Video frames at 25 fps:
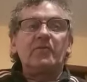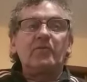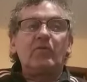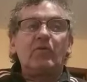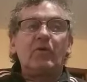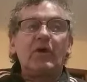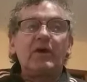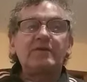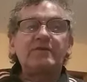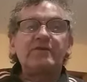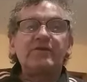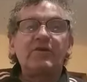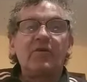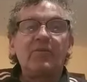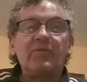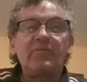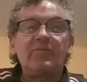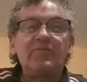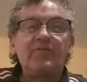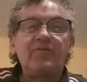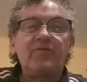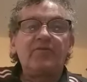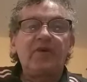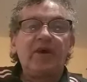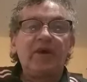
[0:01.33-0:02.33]
What's
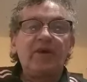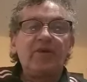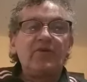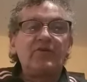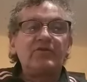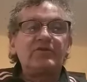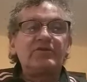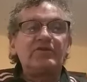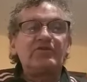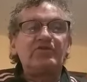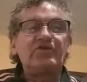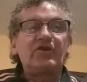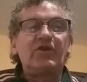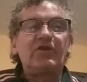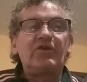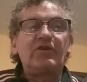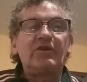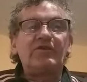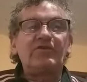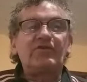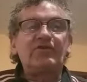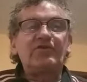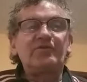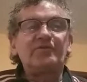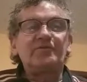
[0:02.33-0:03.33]
up, fellow
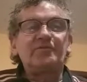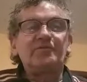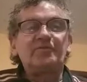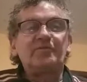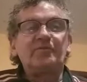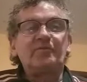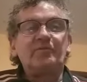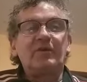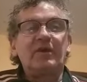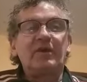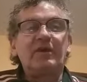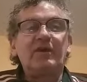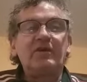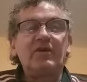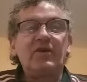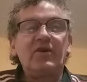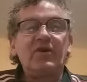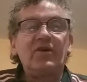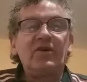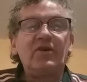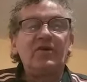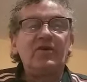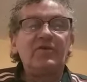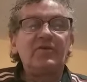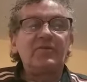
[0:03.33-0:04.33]
degenerates? Mickey D
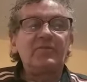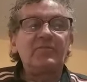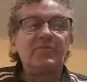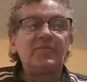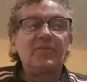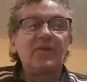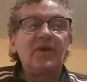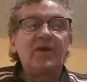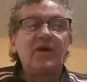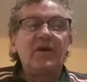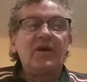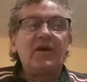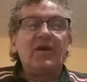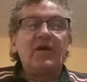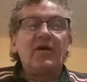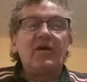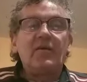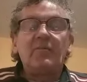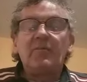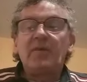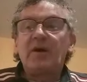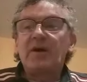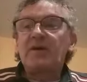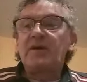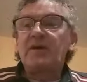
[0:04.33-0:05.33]
here,
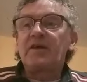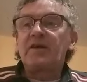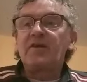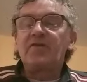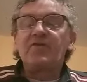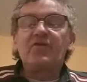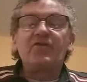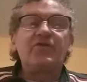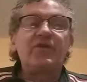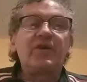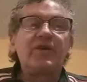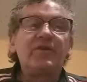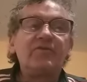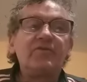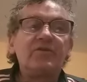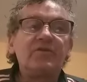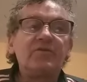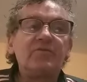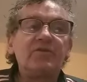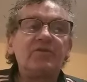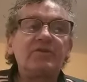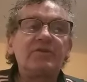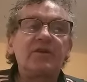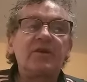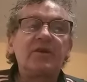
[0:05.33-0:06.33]
back again this evening
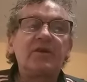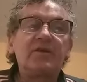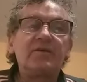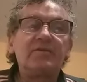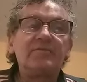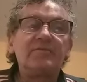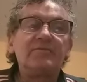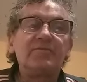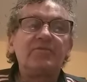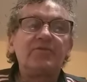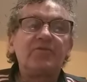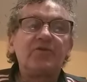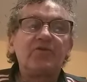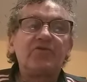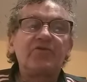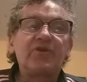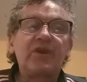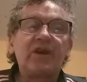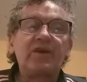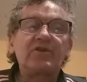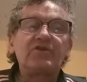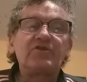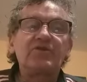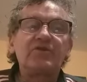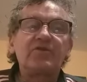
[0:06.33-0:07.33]
with a few
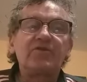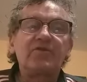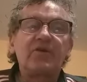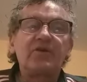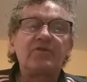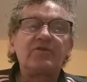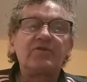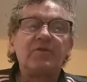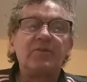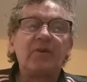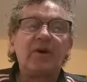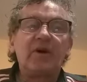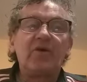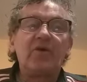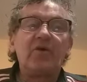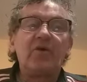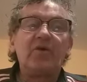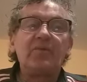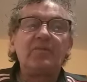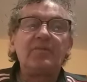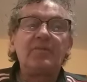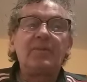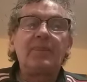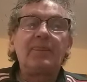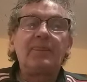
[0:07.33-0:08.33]
selections for
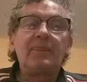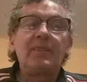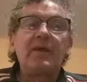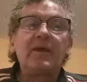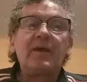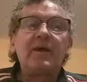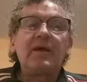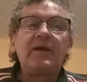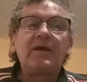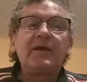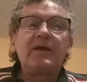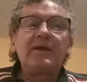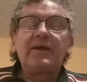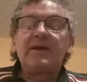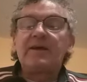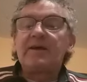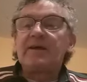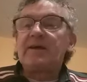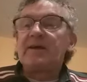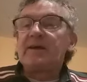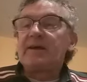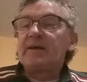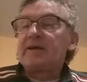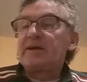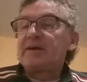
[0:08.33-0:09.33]
tomorrow.
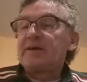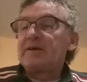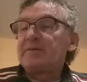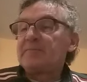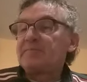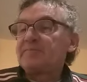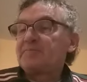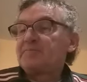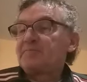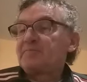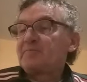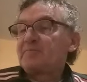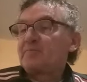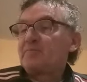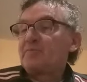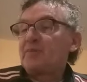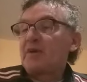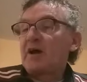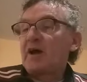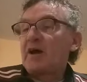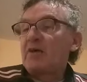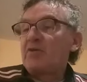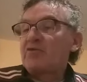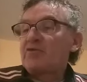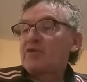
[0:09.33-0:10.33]
Bit
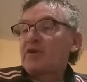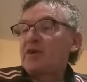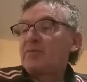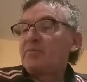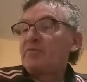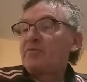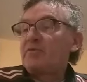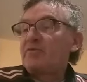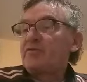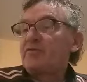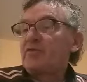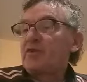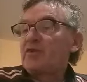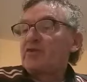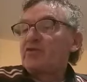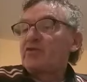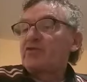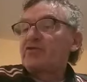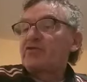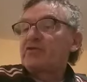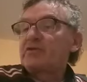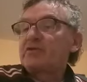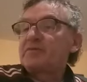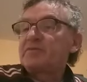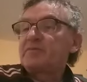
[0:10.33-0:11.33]
of housekeeping
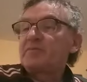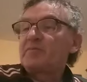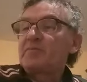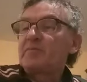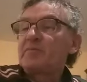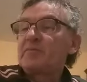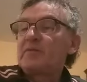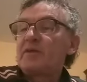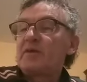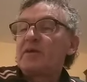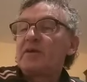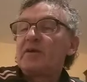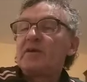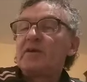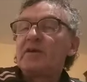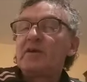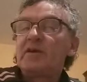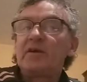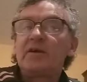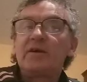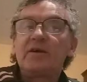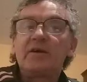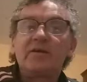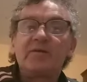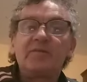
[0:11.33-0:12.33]
first.
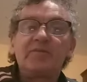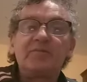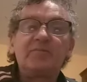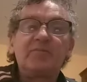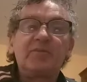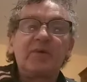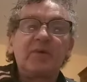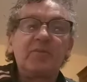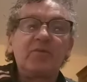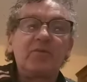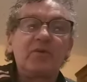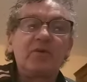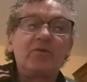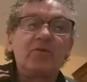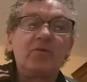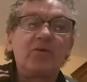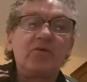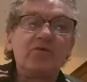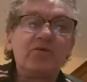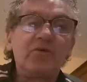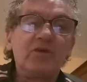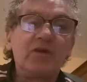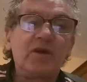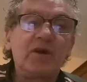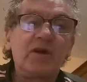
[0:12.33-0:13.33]
People are
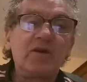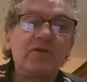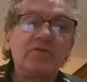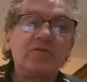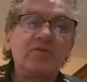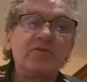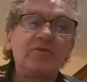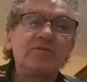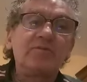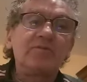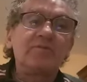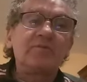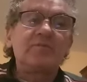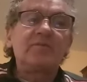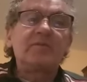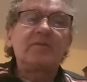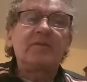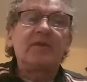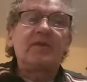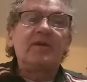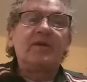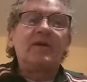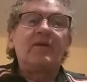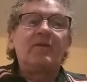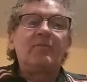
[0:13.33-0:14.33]
wondering how
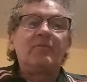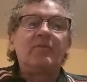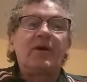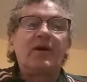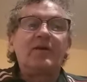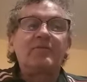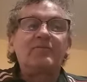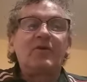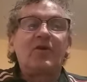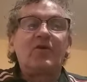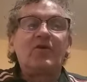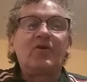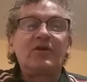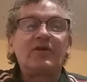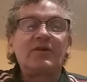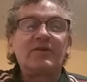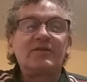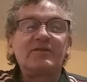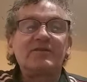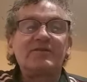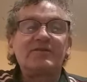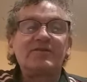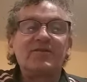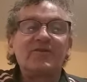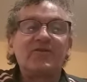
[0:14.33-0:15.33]
Mad
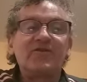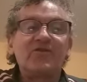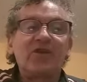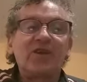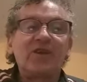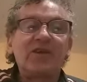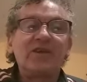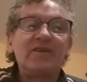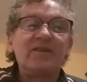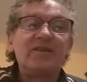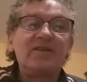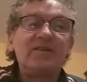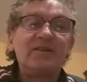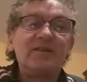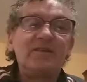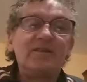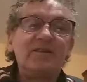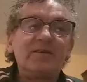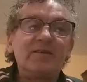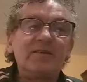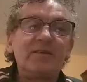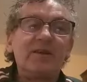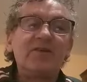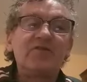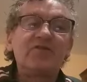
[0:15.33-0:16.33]
Merrigan's singing
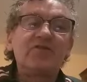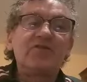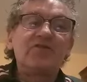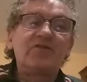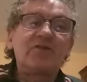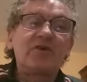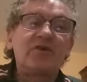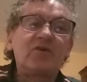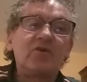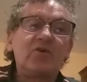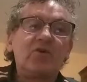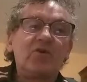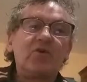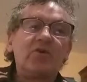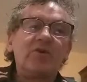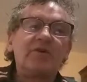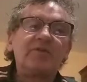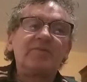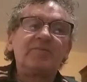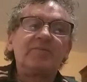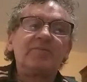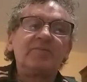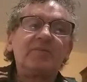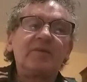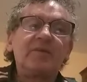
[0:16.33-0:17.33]
lessons are going.